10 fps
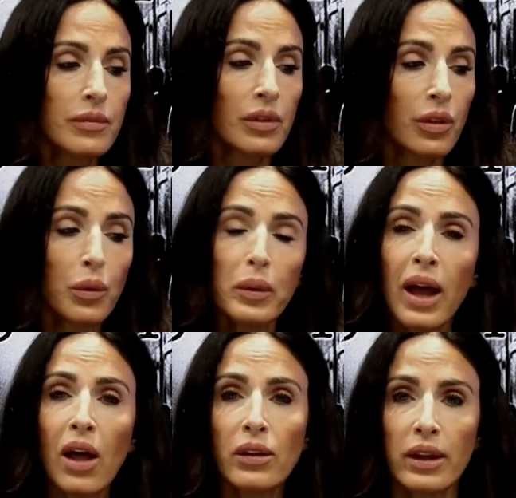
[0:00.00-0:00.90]
The
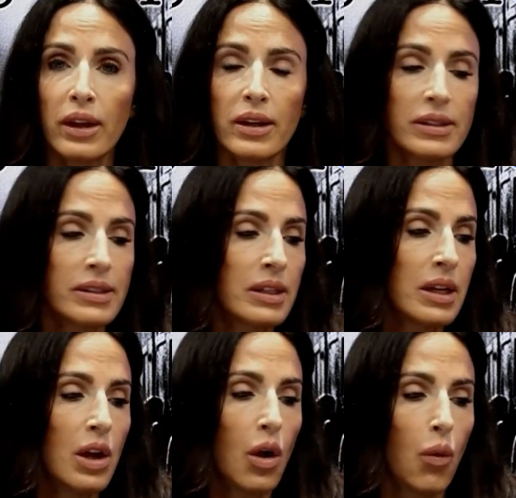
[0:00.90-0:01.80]
reality is,
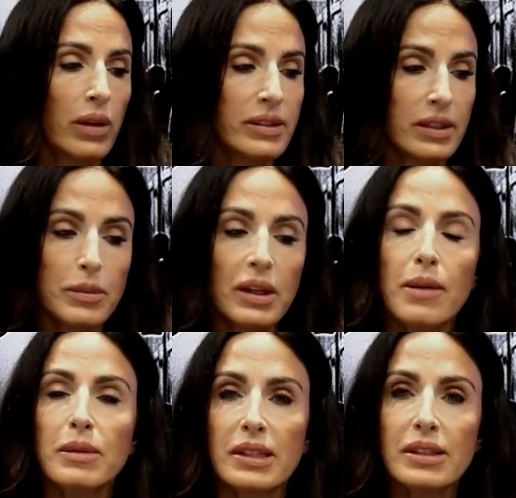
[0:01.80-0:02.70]
while
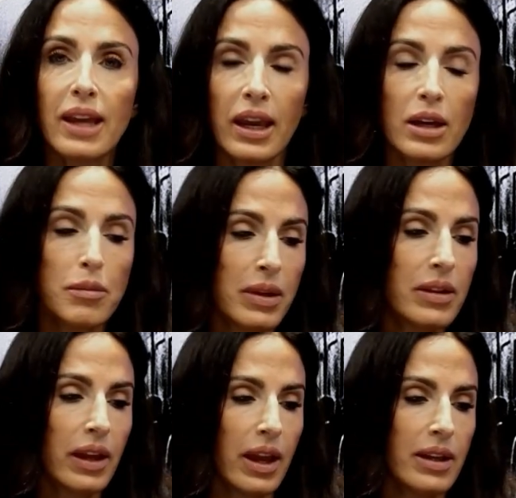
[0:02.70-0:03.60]
sometimes this can be the
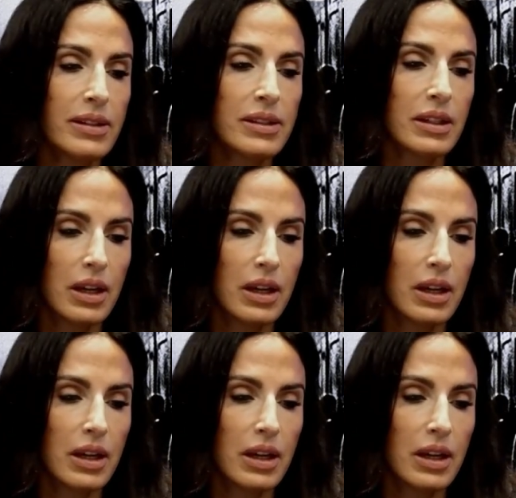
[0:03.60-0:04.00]
case,